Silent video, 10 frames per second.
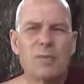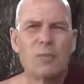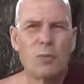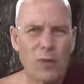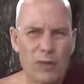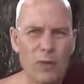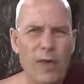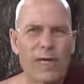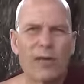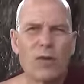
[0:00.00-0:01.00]
Put on the
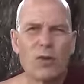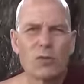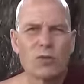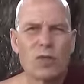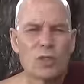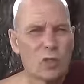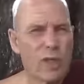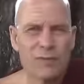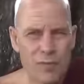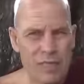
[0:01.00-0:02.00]
white clothes. Don't
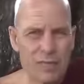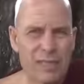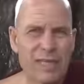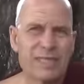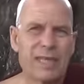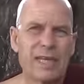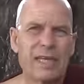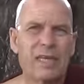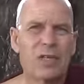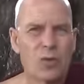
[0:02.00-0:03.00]
have sex on that day.